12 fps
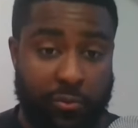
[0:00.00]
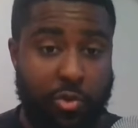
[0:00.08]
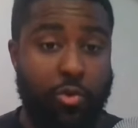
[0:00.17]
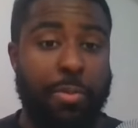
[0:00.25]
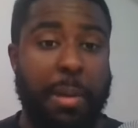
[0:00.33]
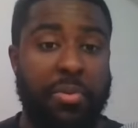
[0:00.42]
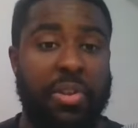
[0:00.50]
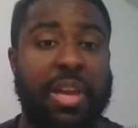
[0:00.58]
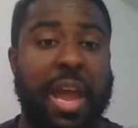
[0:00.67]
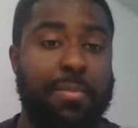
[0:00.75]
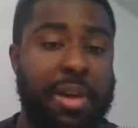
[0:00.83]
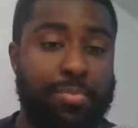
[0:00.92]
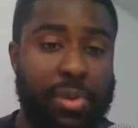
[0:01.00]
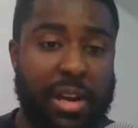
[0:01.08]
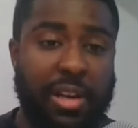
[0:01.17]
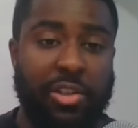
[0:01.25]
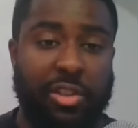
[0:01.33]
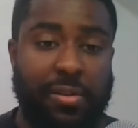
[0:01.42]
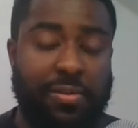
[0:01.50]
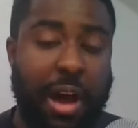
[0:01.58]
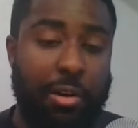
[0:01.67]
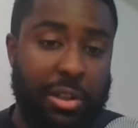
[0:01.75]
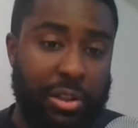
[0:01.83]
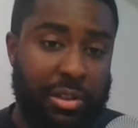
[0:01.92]
If you remember the game he played against the
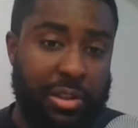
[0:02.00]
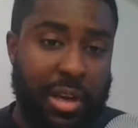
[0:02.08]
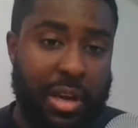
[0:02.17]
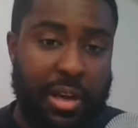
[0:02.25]
Falcons